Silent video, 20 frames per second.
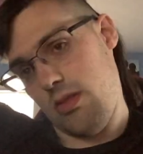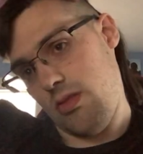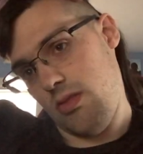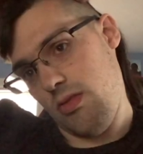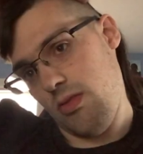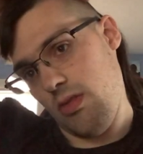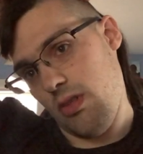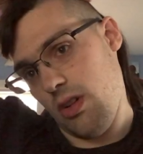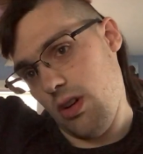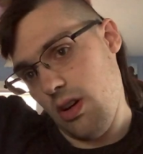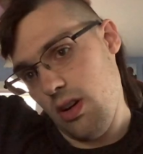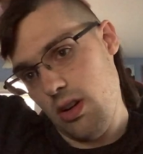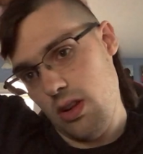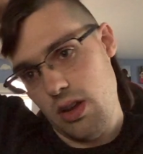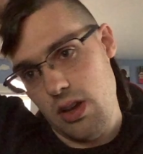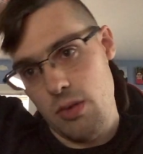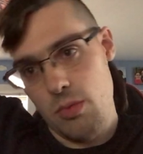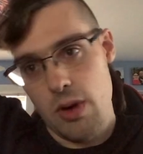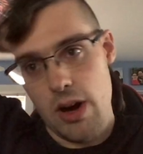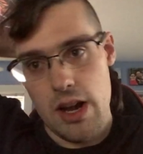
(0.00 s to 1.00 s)
So
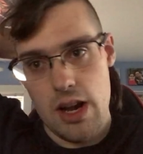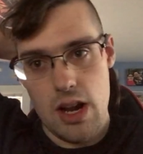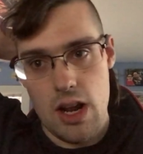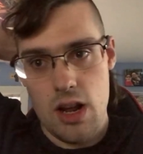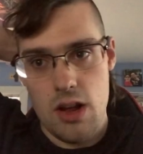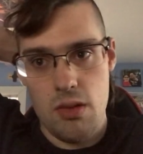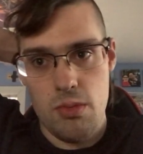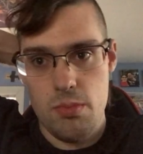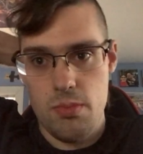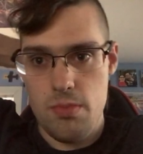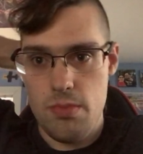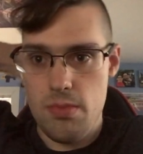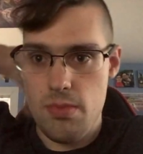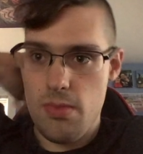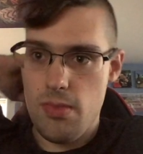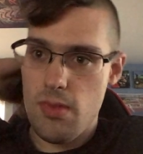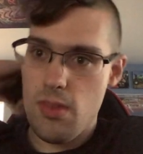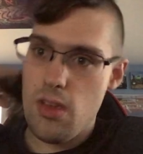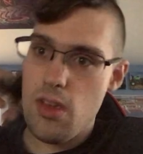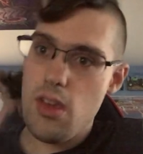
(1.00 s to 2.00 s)
currently, right now,
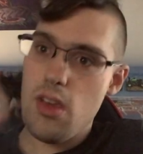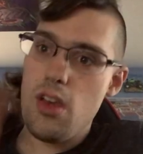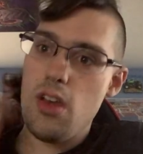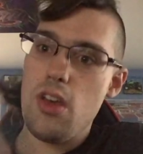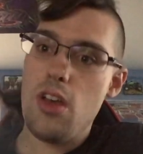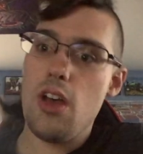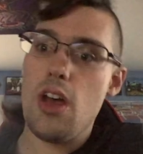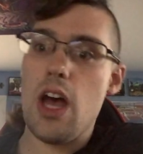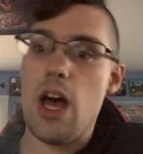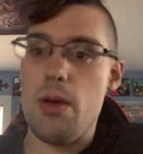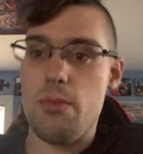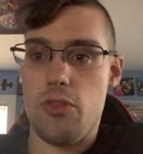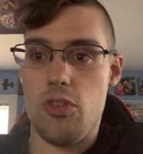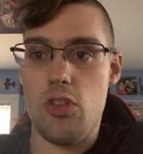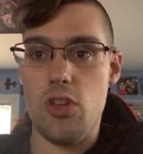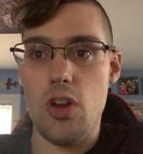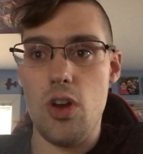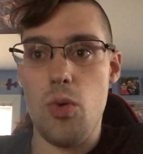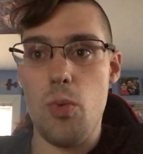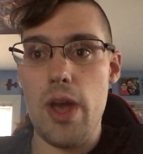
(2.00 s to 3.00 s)
I'm
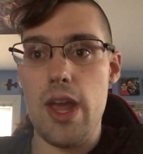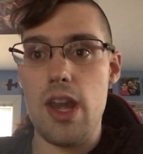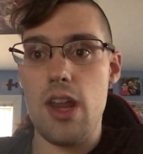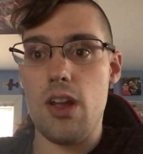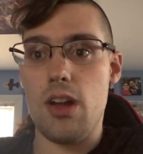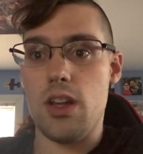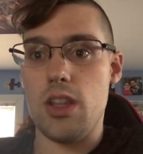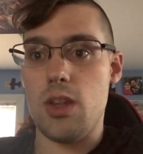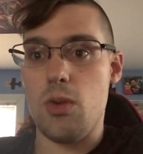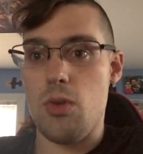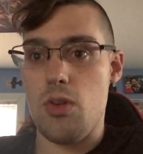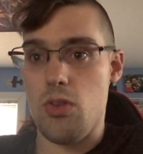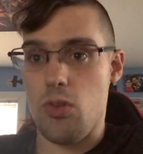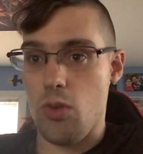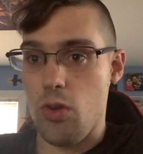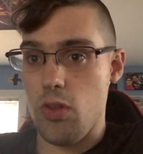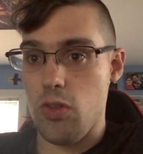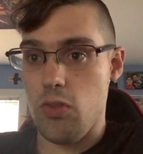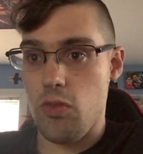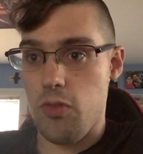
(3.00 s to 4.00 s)
still waiting on the
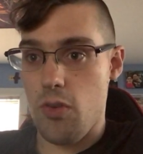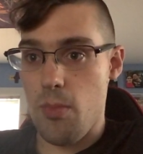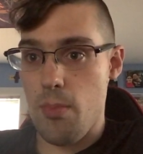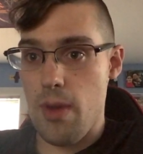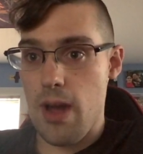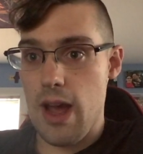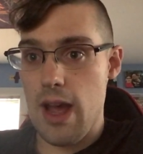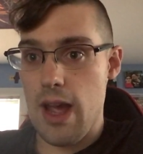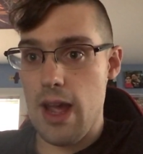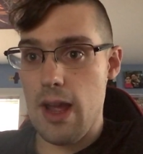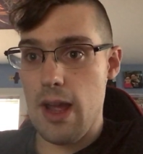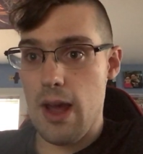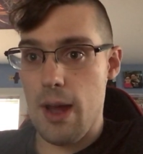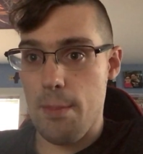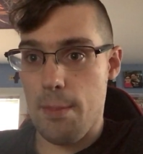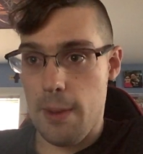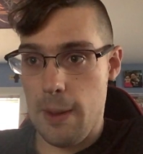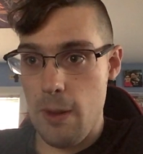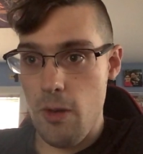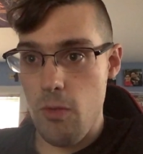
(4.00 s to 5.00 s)
results from my
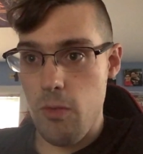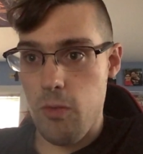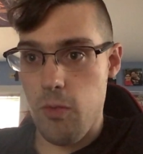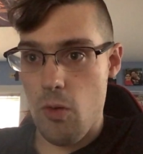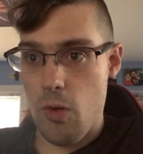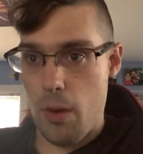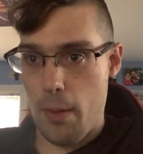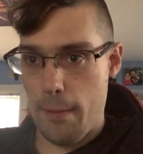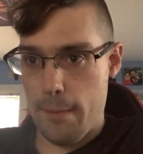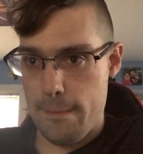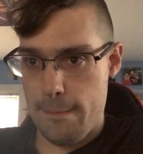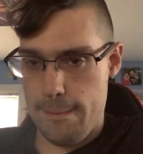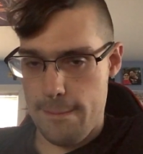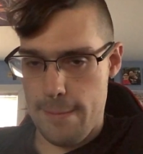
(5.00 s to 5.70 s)
appeal form,